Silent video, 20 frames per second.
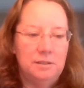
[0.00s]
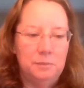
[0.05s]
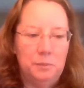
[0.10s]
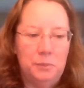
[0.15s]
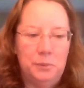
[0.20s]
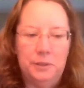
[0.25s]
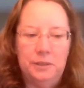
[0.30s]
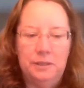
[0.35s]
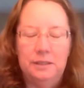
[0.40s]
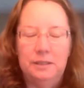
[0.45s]
to
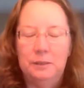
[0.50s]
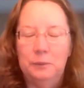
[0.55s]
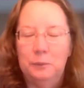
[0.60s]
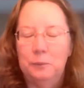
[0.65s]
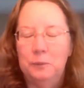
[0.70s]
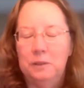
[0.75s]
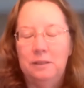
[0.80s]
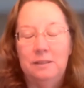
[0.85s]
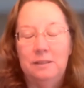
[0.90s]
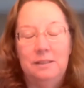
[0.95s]
put in the
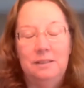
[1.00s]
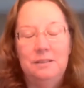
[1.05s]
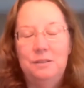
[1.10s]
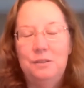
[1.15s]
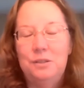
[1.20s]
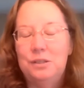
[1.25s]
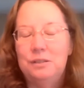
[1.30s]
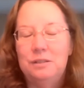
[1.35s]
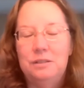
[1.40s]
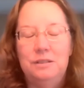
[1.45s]
work, they
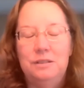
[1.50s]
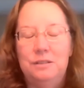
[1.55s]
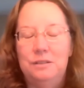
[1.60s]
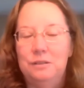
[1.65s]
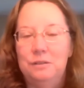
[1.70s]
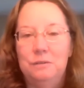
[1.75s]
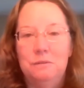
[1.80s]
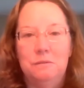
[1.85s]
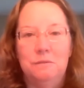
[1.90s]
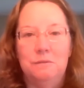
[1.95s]
usually
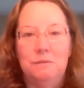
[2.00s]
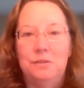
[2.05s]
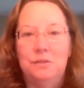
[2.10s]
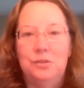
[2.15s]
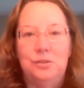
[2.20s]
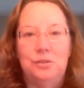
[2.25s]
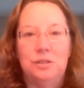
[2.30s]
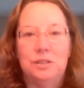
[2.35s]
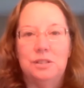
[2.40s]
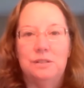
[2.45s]
do
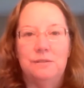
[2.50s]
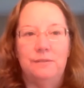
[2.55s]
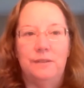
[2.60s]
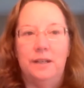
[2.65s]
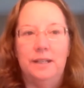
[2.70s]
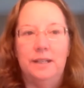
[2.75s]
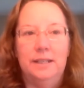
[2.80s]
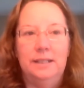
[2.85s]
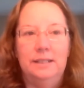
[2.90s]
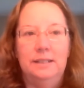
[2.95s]
just
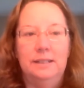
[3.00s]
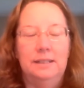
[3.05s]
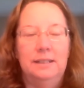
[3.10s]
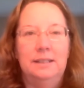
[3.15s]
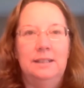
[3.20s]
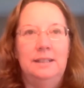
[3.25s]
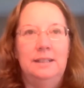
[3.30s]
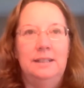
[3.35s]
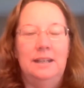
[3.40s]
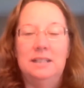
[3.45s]
fine
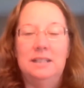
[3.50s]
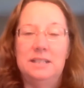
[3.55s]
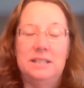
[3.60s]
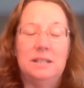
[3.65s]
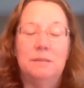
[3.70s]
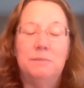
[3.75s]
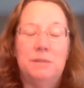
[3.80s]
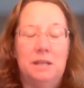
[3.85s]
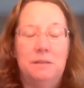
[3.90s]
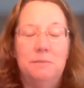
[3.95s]
and
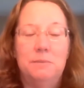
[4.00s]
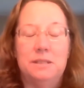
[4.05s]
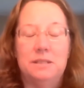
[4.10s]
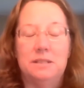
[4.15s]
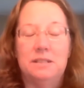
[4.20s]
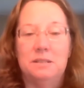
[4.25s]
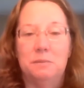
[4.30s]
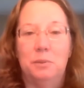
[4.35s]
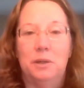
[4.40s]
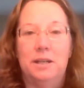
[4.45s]
sometimes
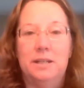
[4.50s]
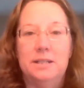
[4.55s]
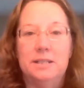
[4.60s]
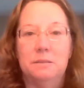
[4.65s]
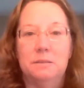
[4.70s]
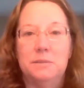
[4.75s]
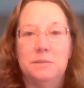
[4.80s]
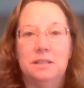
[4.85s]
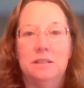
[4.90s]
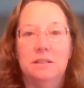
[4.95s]

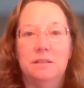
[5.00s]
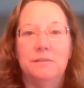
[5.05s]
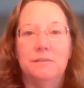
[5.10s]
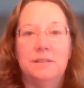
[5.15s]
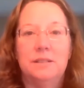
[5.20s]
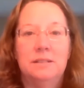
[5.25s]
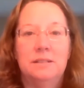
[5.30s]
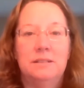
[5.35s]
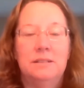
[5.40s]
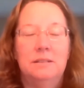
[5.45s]
surprise
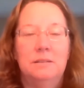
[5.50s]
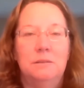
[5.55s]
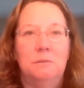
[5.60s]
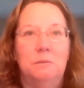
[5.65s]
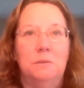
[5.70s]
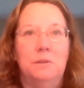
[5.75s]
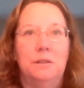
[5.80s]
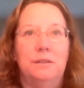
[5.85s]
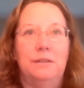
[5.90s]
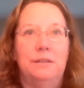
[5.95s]
themselves
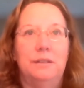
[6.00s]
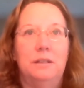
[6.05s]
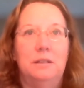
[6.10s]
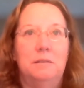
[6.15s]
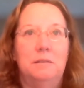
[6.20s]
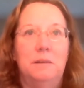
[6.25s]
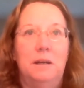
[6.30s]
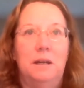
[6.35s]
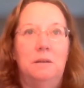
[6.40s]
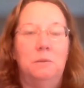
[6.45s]
with
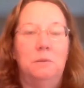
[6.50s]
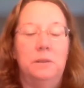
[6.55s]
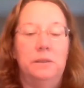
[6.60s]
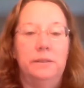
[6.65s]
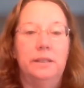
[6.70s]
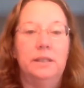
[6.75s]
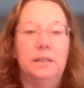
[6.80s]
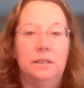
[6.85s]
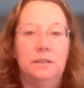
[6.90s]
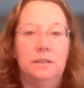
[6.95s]
um, how
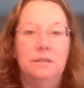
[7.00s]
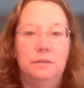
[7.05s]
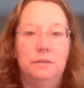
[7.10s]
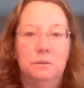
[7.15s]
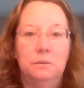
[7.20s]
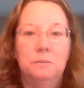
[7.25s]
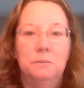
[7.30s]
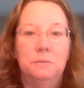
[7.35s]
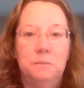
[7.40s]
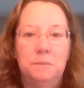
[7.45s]
well they can
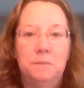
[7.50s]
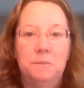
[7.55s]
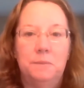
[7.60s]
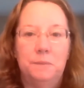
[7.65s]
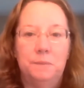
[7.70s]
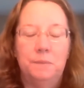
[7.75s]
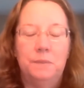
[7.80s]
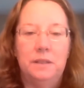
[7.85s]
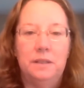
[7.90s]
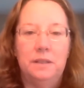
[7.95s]
do
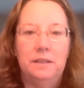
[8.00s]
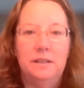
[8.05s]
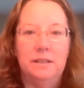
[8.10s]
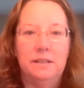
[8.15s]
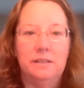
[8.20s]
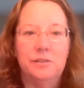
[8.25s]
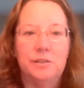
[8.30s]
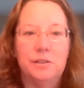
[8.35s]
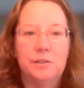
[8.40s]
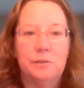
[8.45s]
in
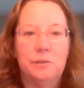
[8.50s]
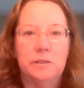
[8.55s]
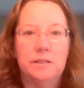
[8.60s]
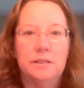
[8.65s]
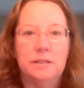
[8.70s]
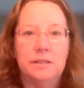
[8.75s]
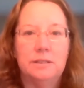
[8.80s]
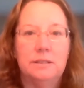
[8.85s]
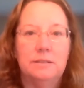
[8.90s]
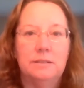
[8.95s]
an English
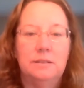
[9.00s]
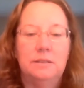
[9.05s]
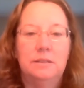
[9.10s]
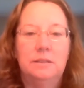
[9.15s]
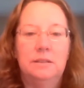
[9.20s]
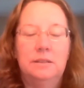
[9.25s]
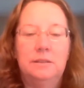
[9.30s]
course.